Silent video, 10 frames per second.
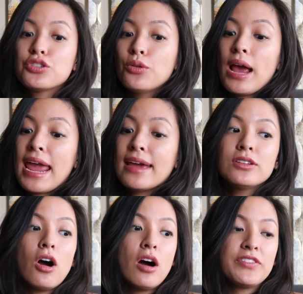So, and
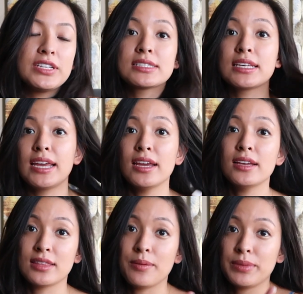obviously,
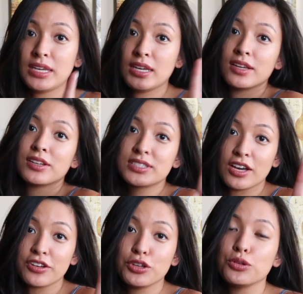let me
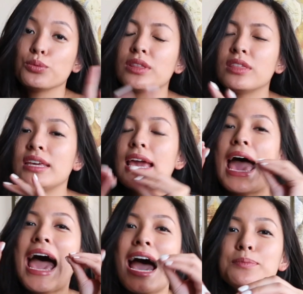tell you the
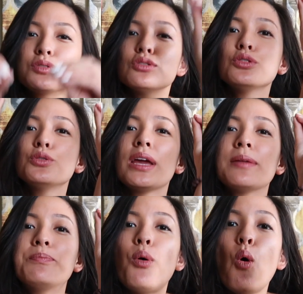absolute
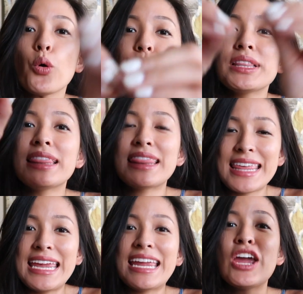important
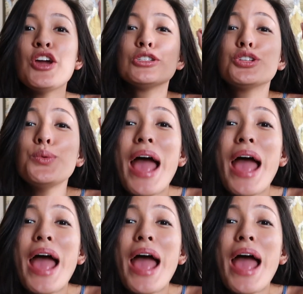thing to